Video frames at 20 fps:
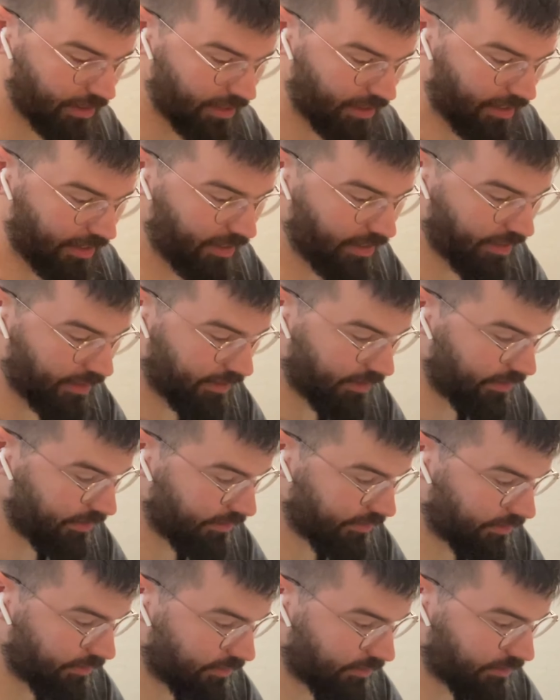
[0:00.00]

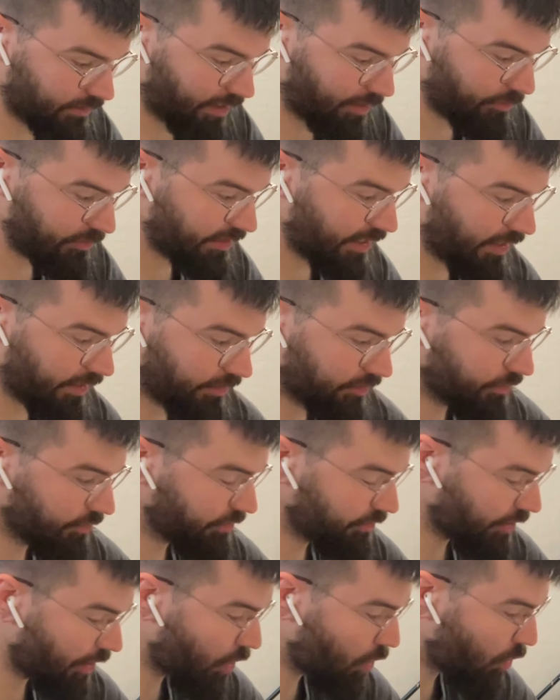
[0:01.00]
And I was getting
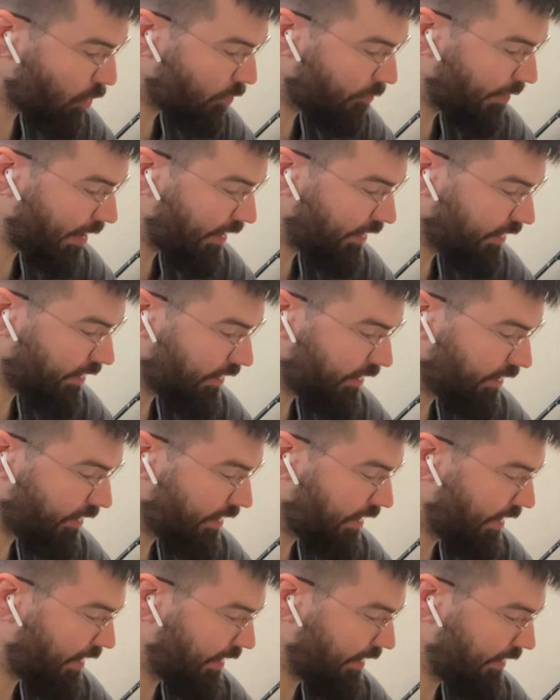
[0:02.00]
so many,
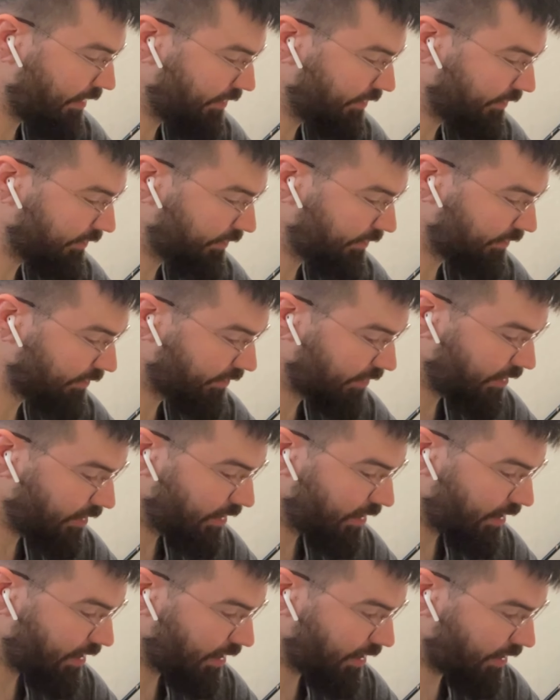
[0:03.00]
and
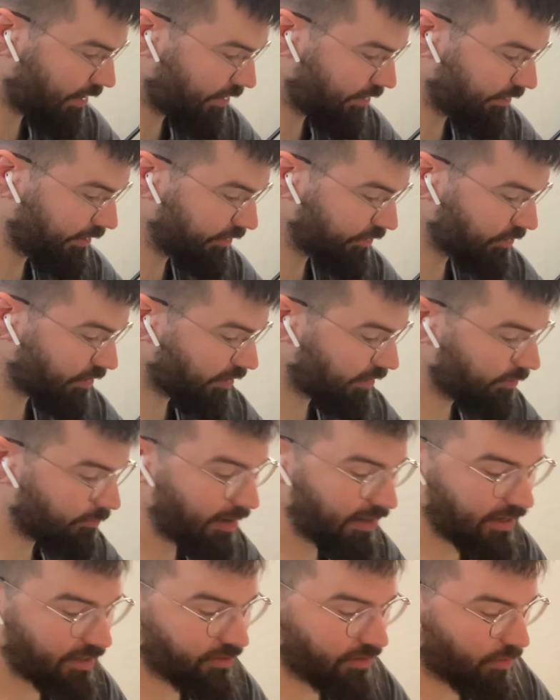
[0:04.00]
they started
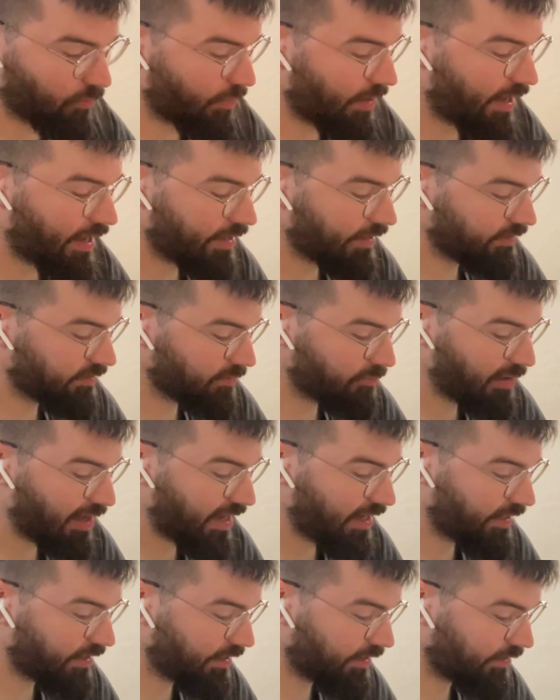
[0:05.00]
making their way into
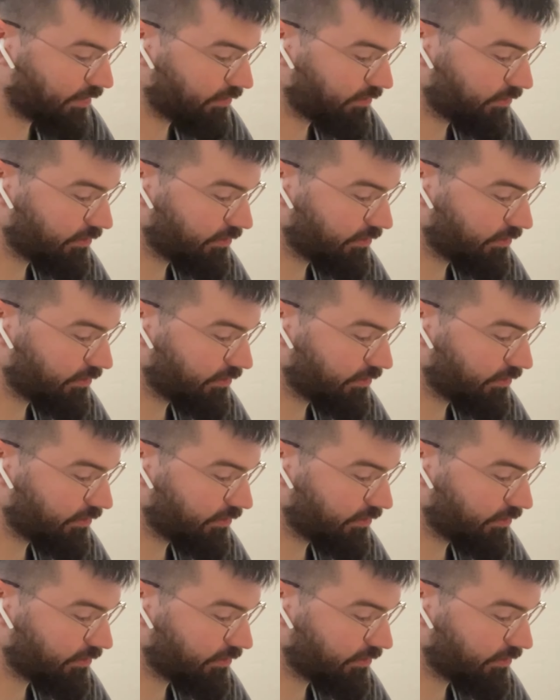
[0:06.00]
paintings.